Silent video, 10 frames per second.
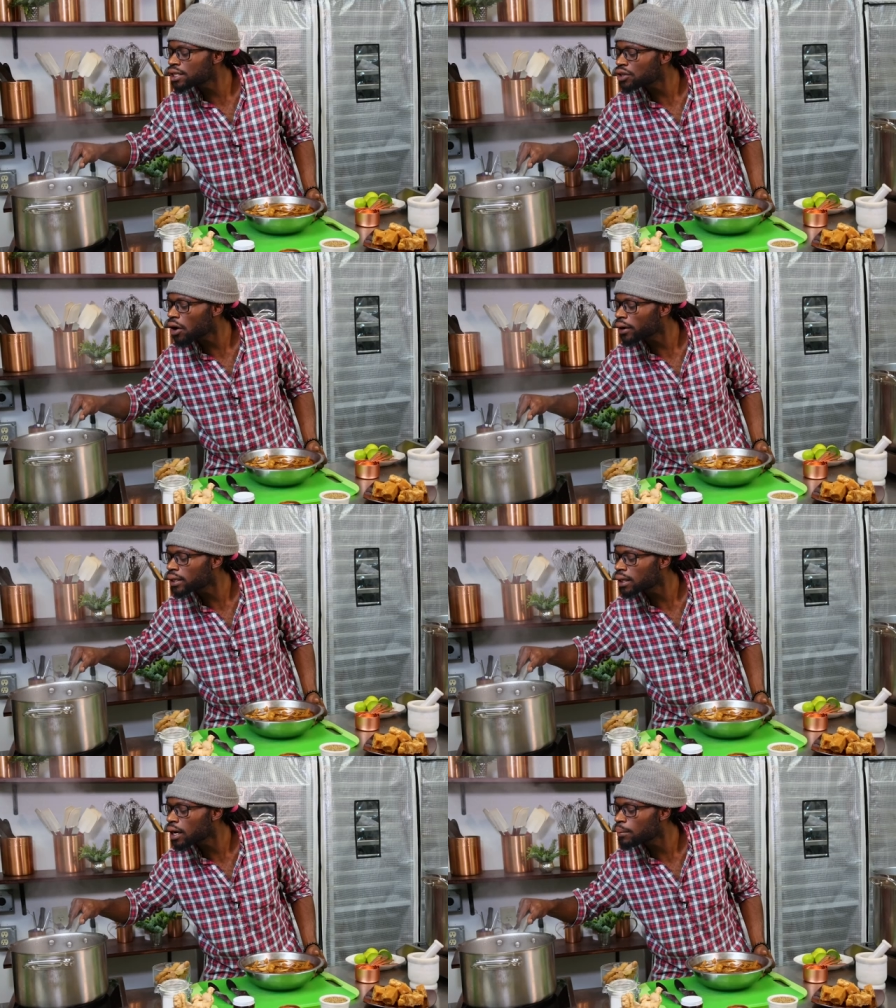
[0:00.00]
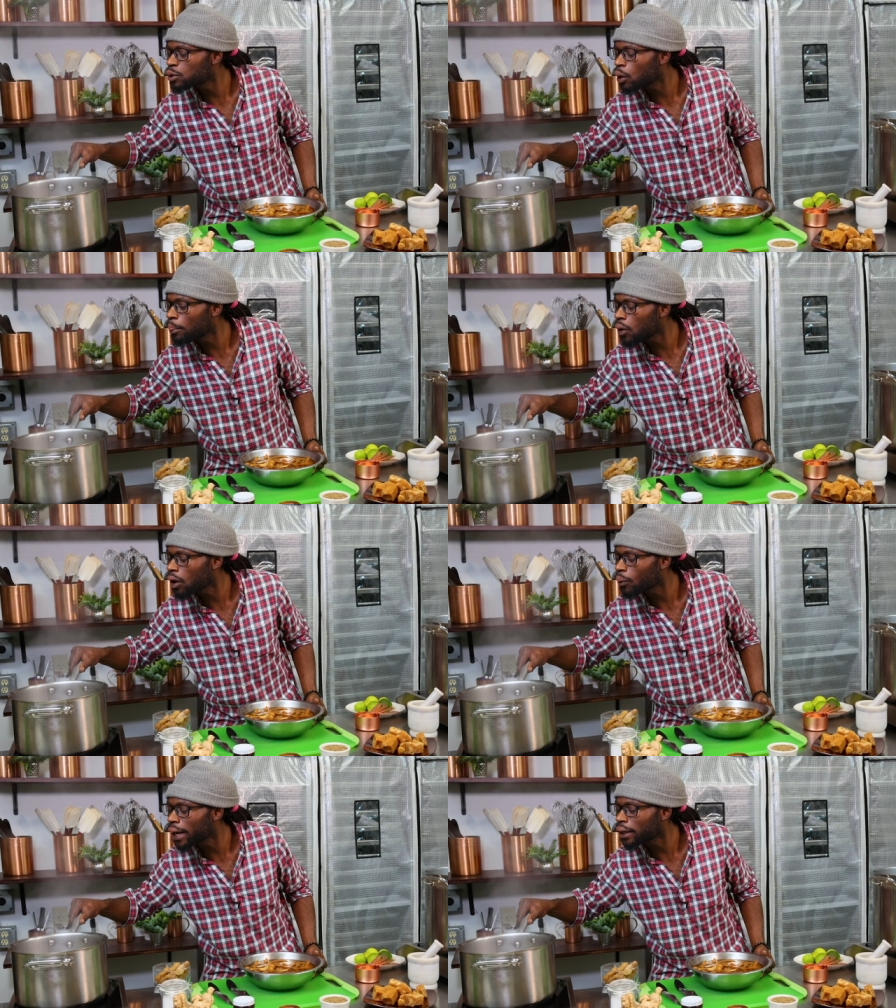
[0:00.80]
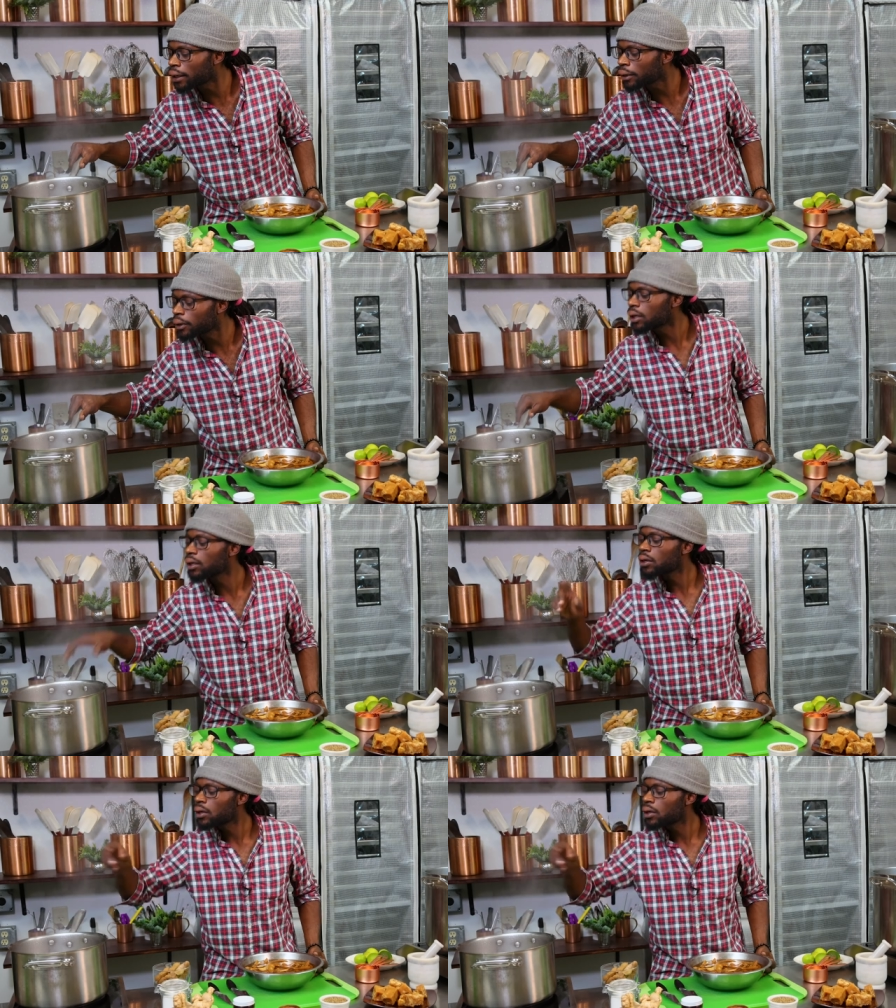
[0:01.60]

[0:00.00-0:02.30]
starting to come to a boil right here.